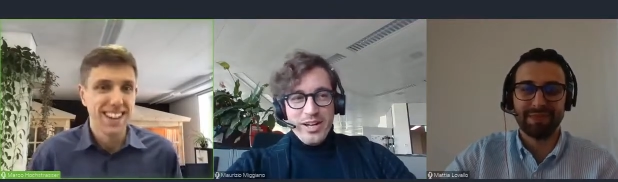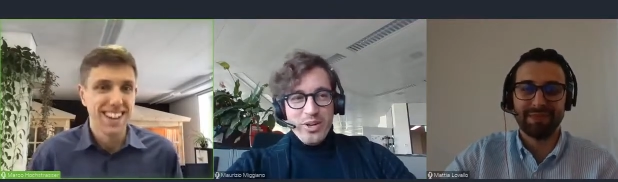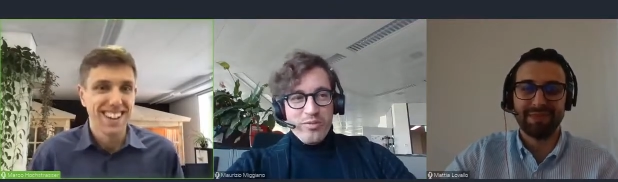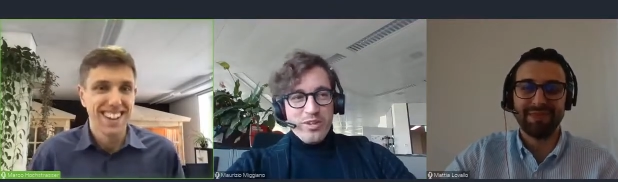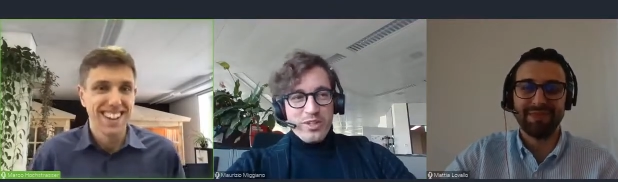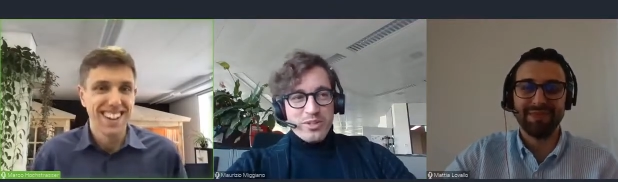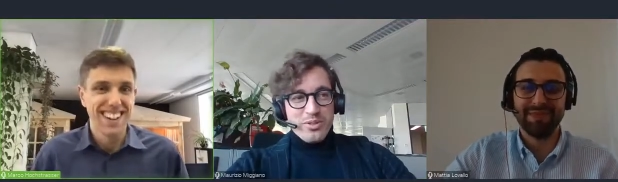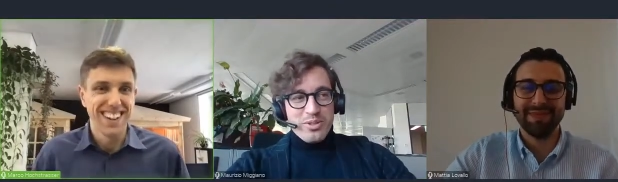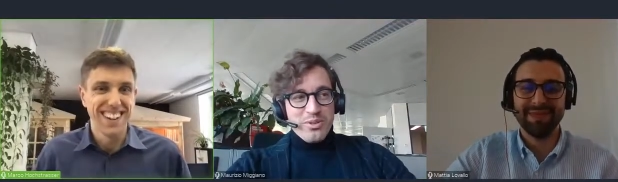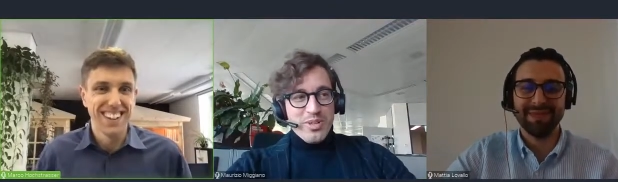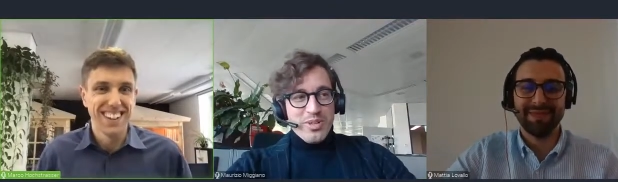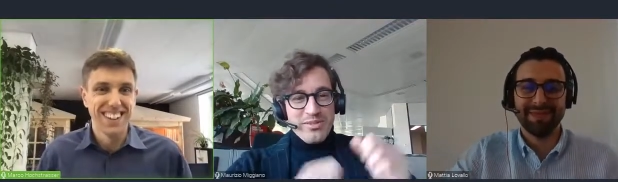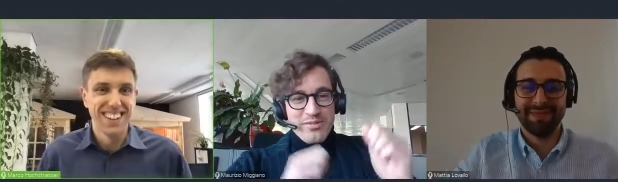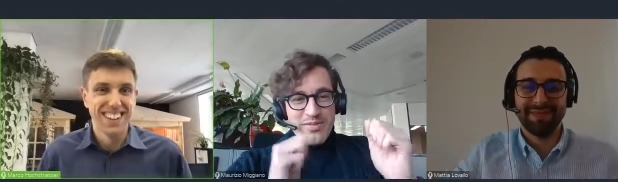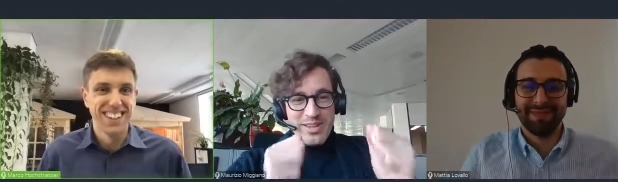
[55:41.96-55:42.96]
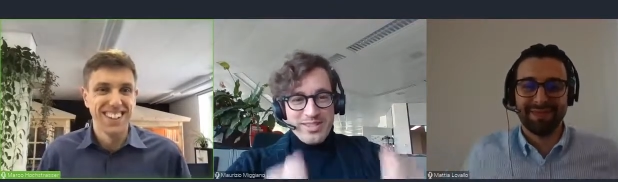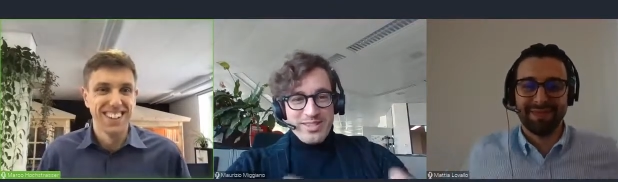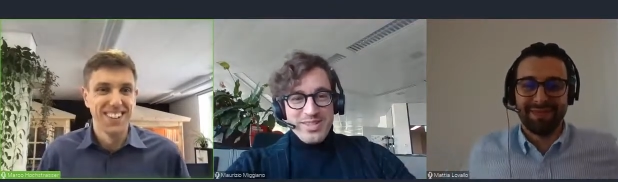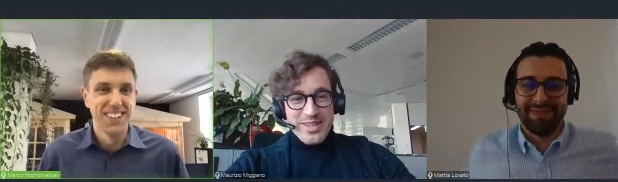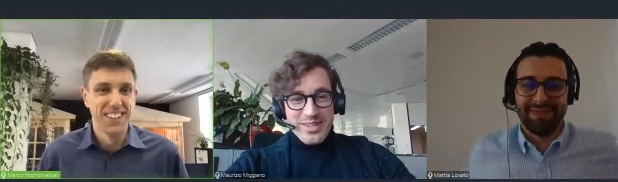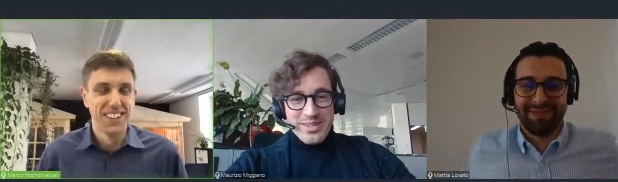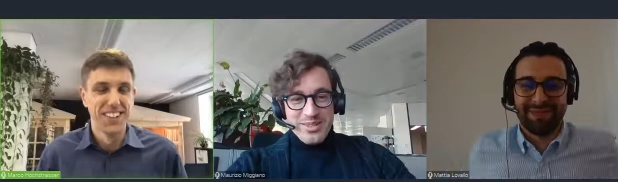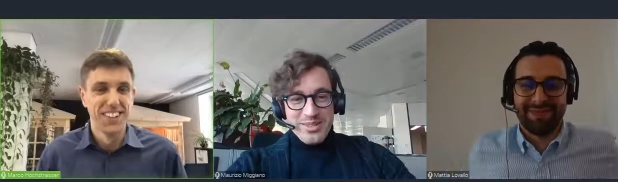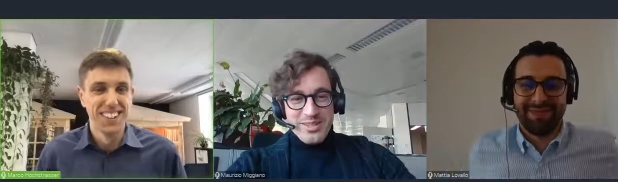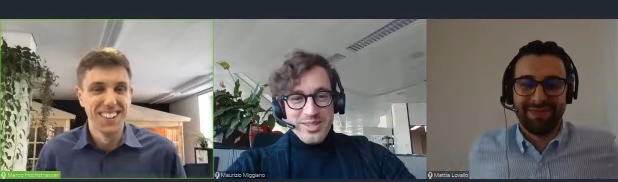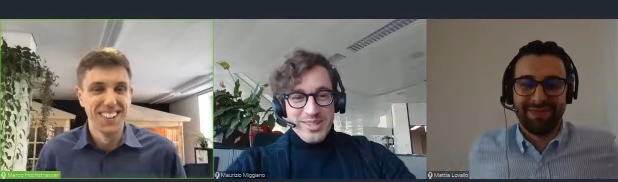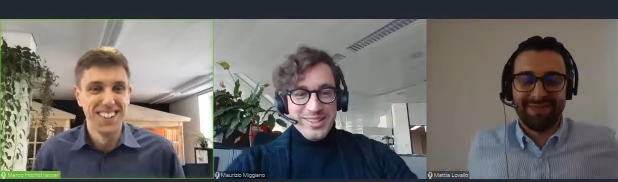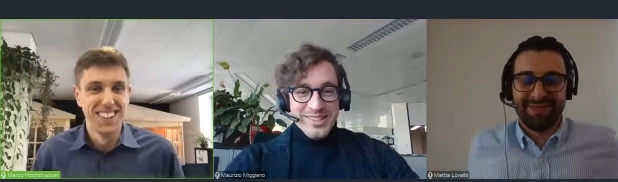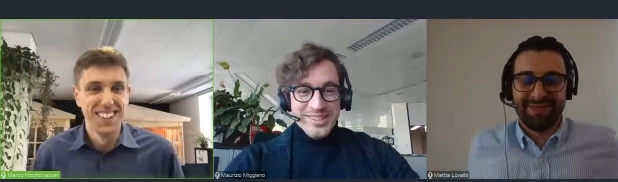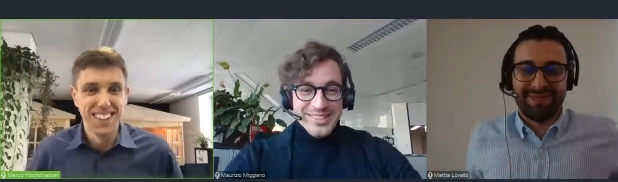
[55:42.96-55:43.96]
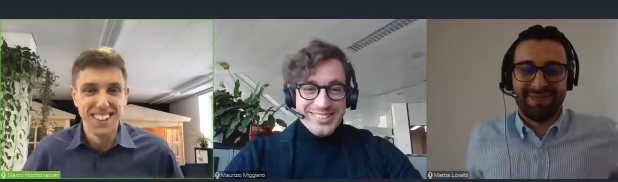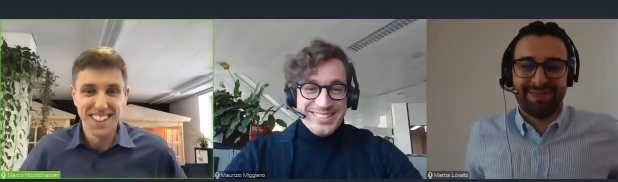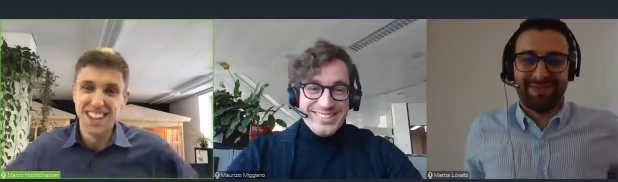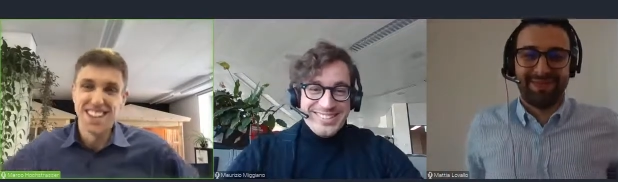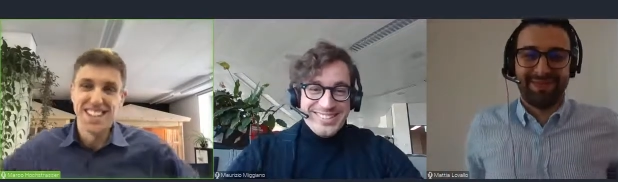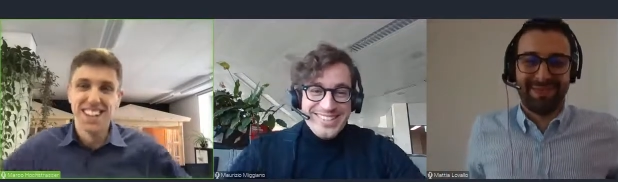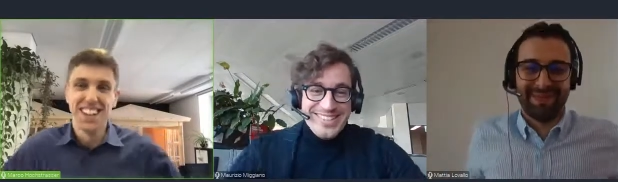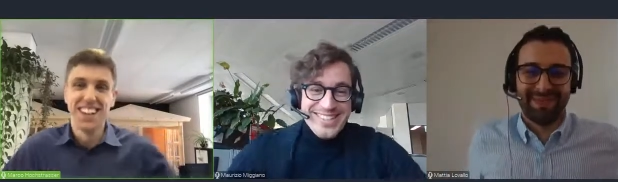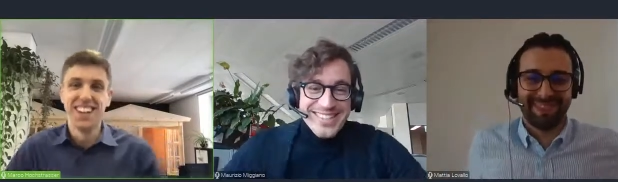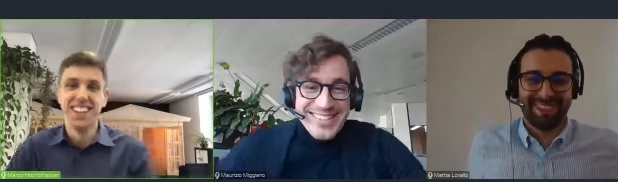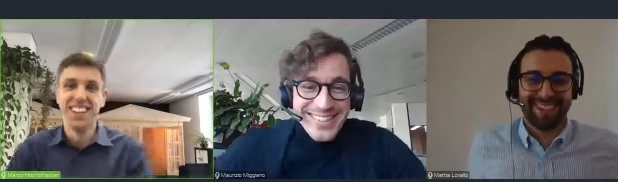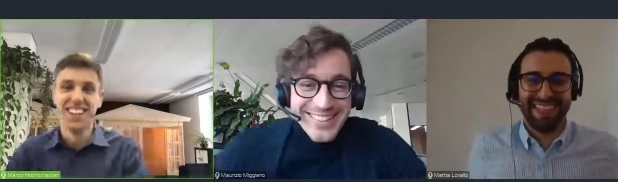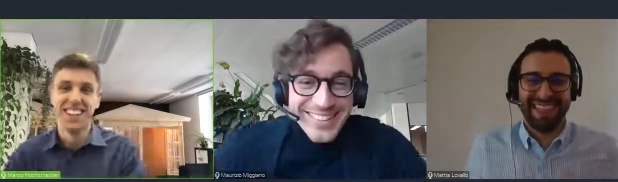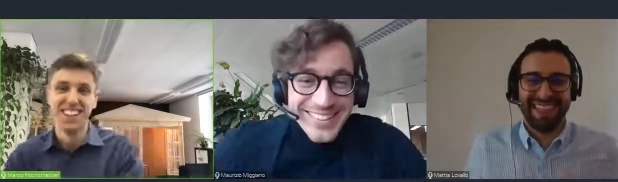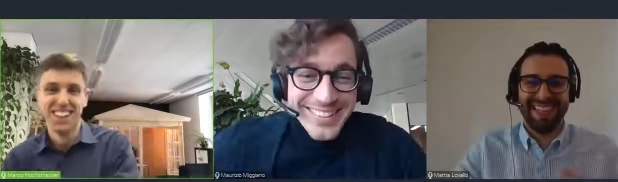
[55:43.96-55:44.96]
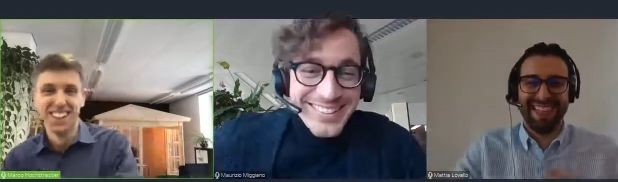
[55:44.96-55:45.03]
Speaker 1: Hand over uh, to you, invest in Nexoya. Yes,